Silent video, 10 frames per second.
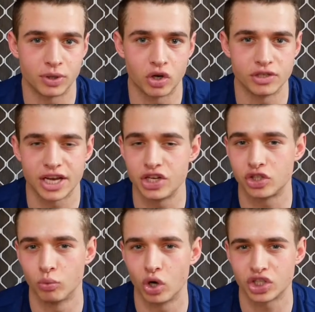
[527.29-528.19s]
because I
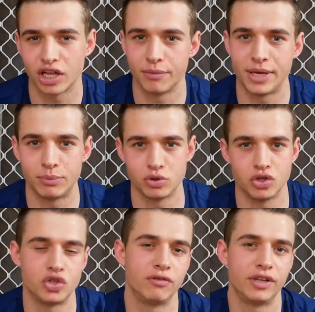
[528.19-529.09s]
used to watch other people's
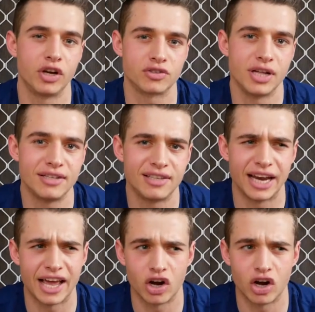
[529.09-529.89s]
YouTube videos on the internet,